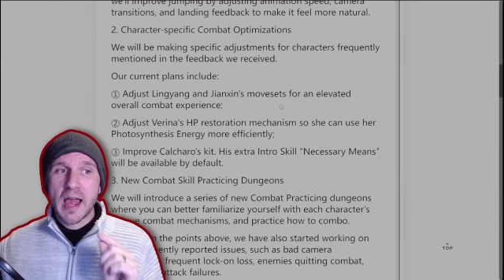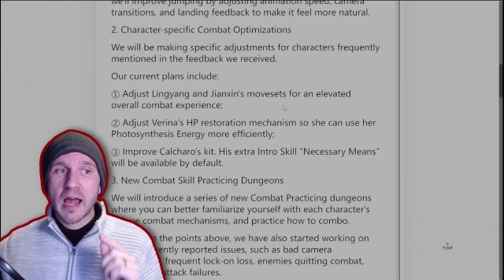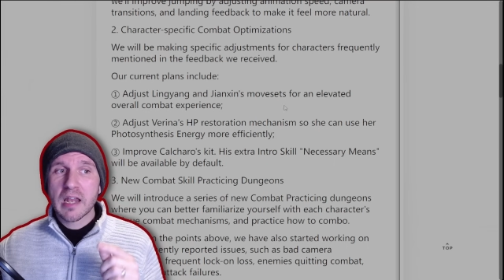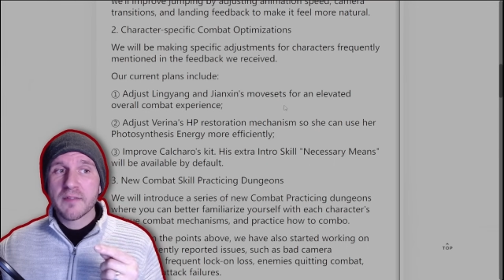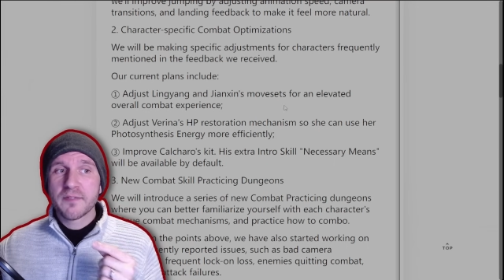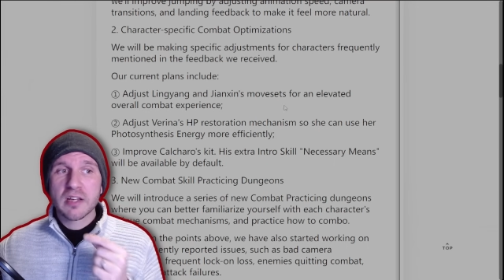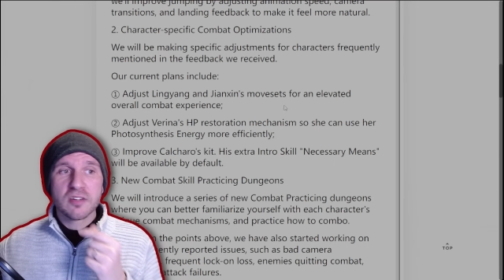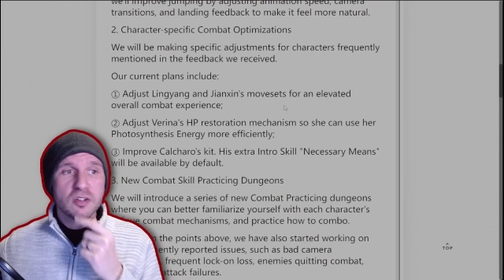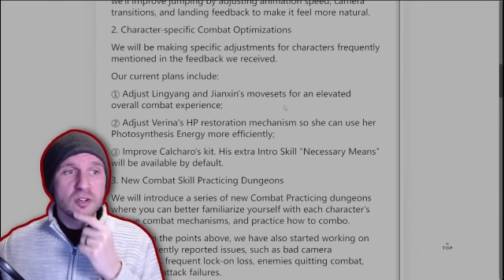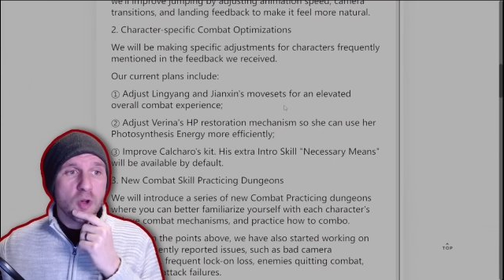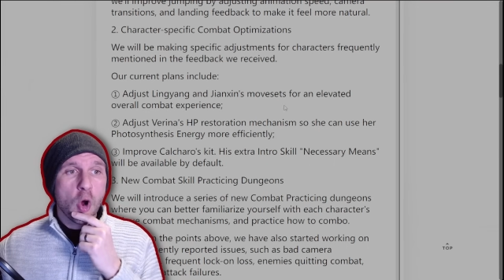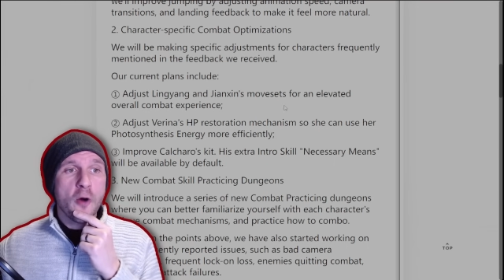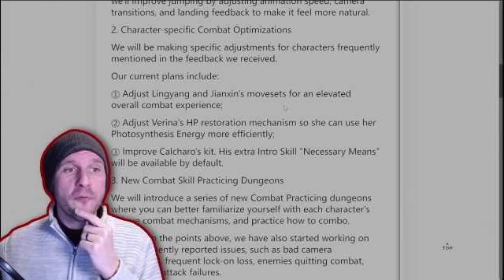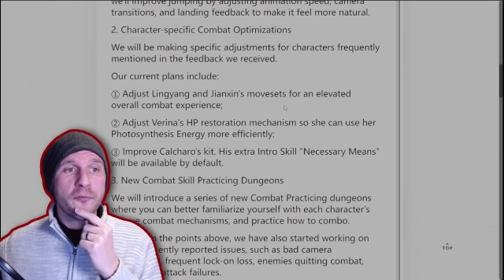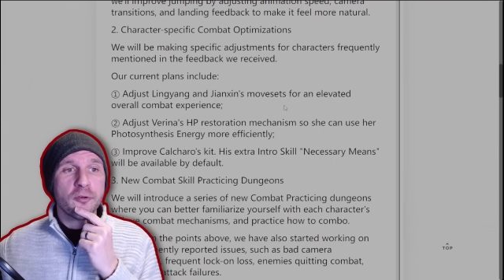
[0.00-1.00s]
elevated
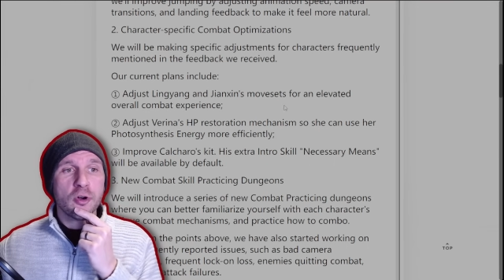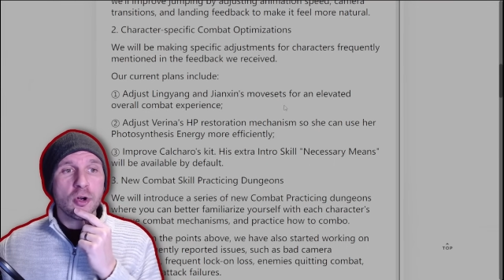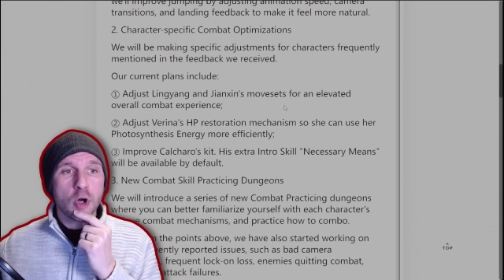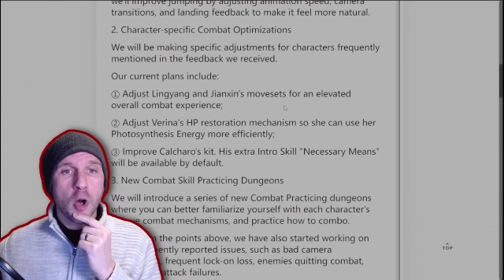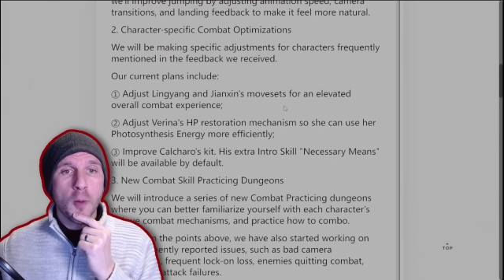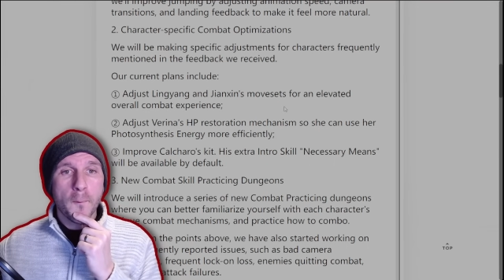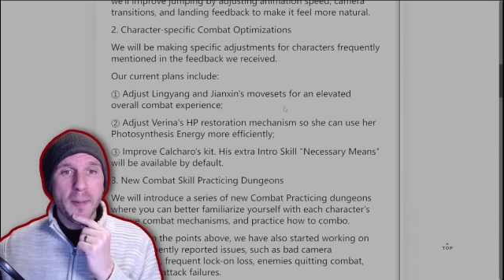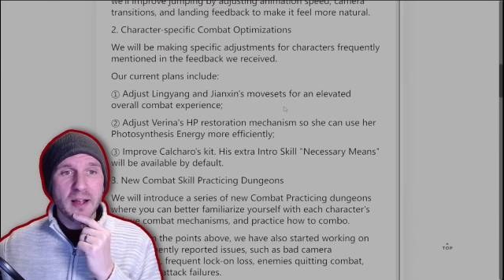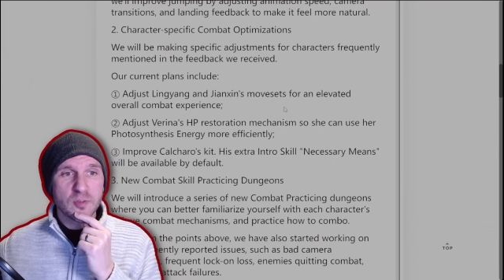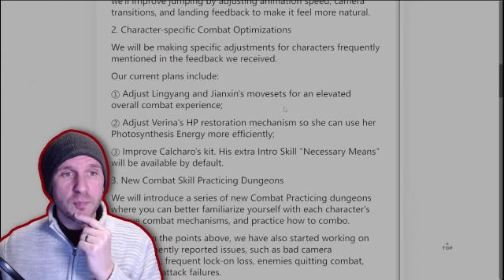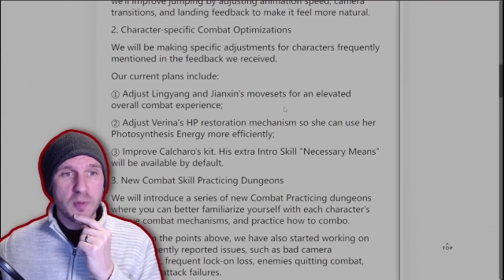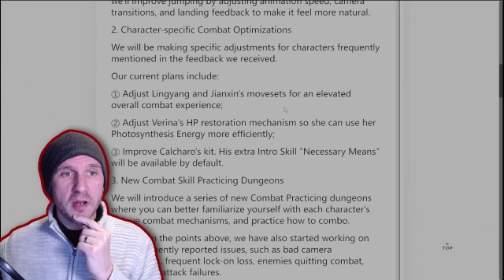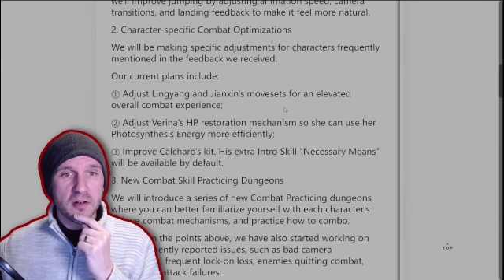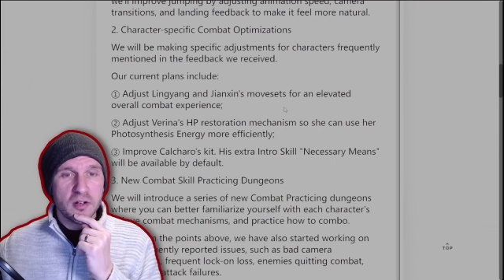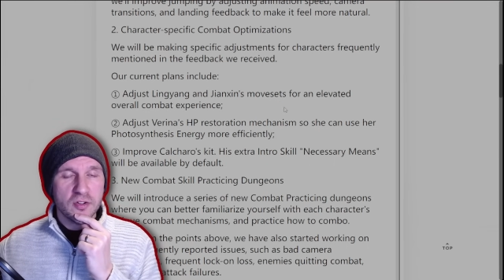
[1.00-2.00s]
overall combat
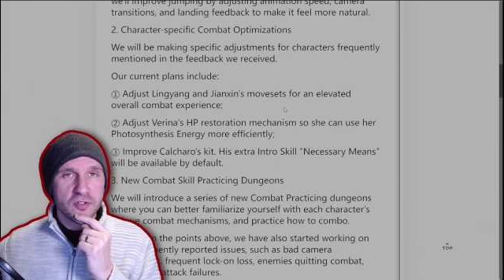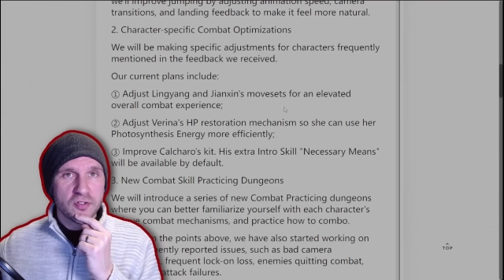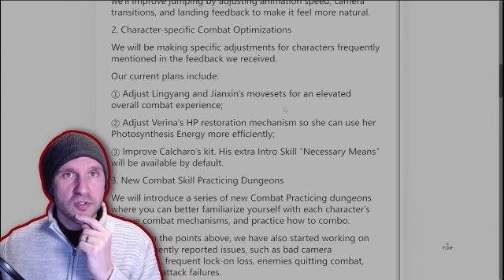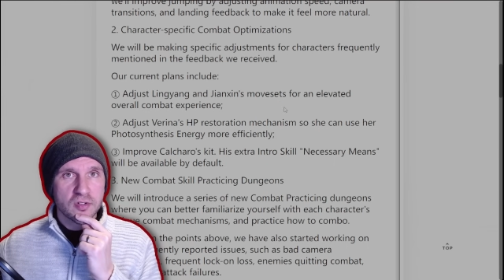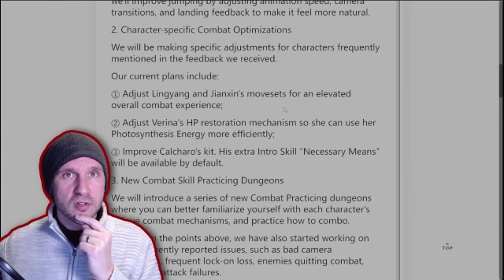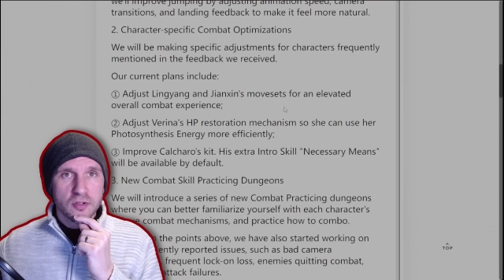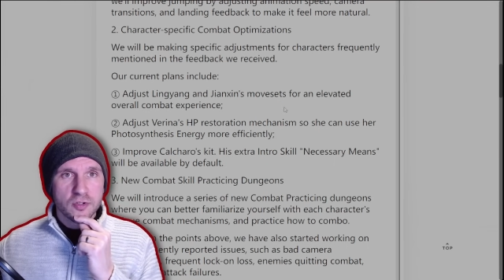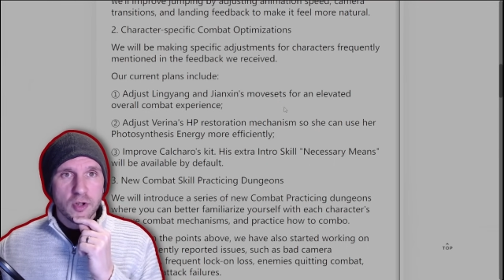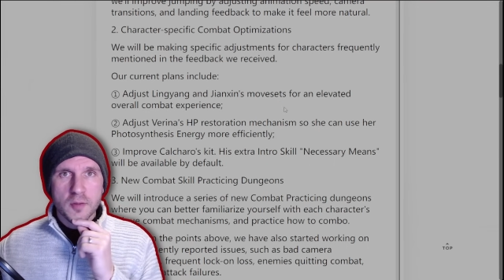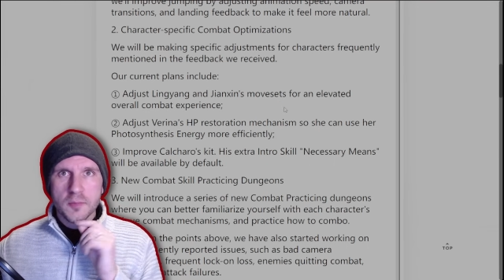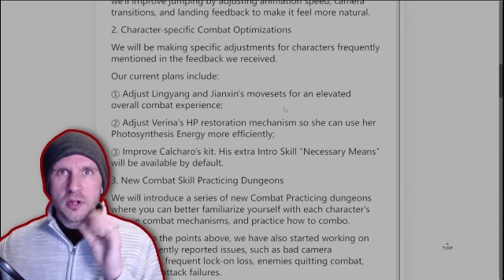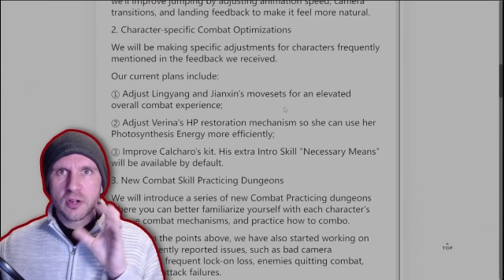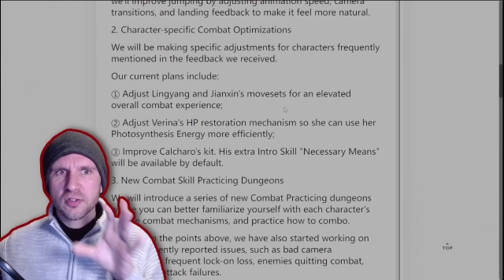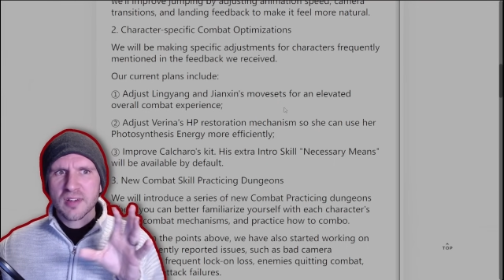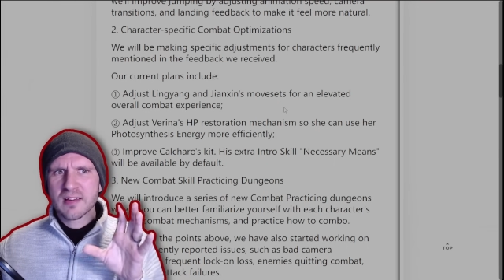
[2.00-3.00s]
experience. So
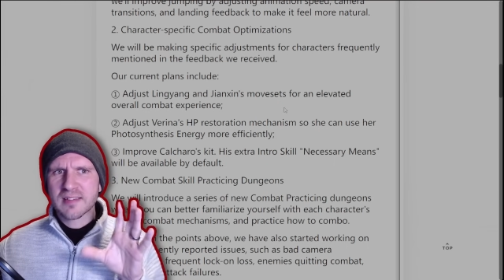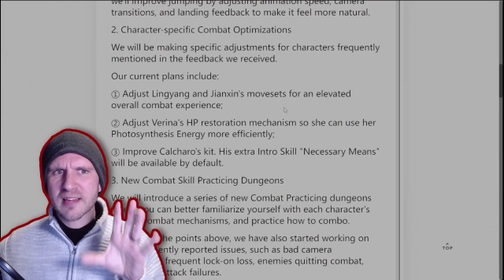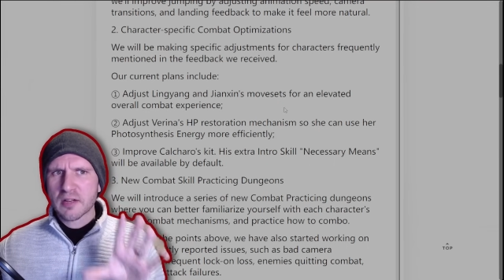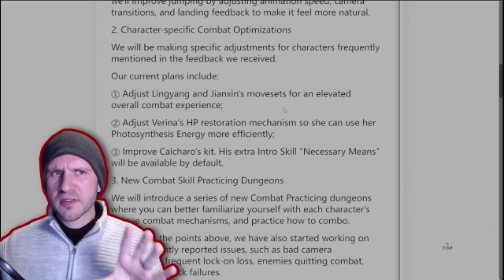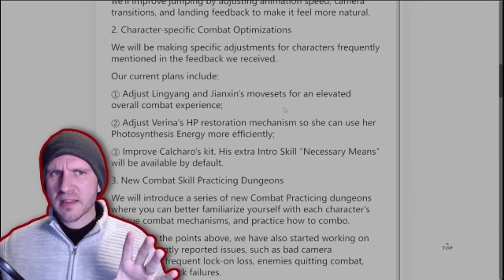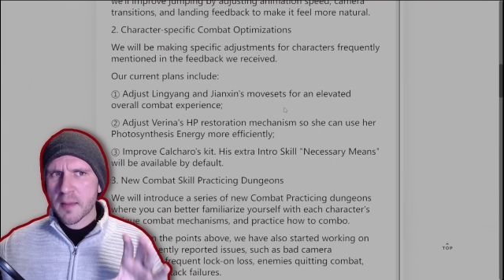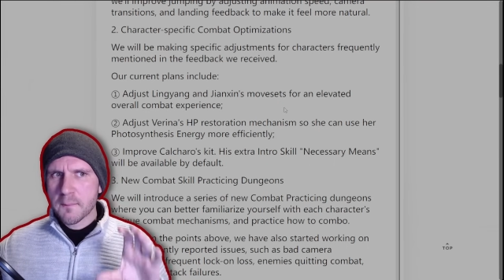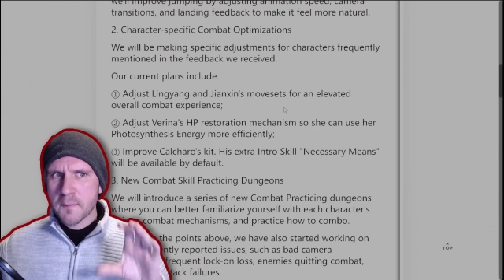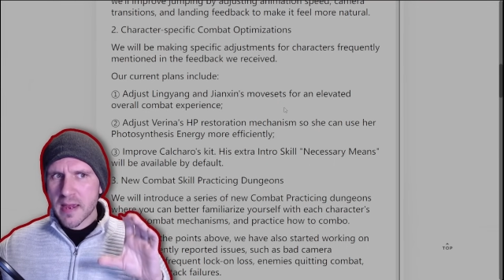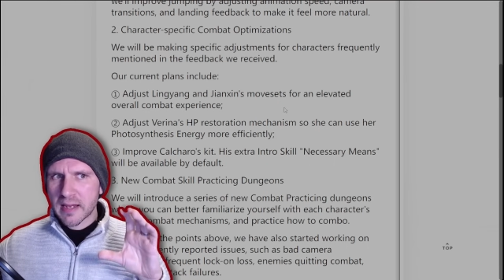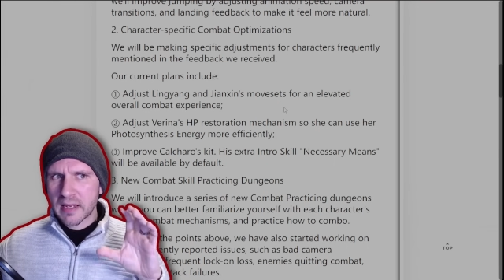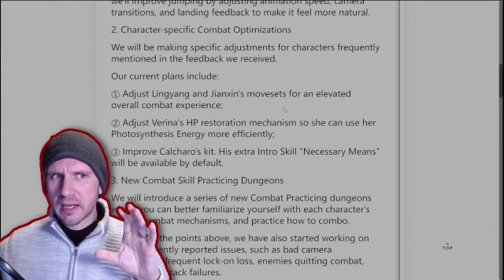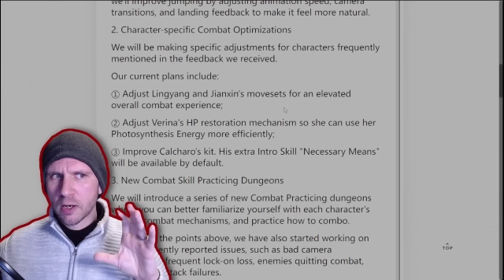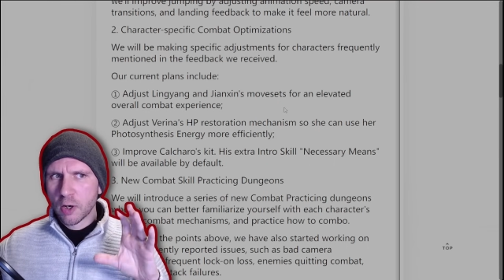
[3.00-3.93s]
it sounds like they're making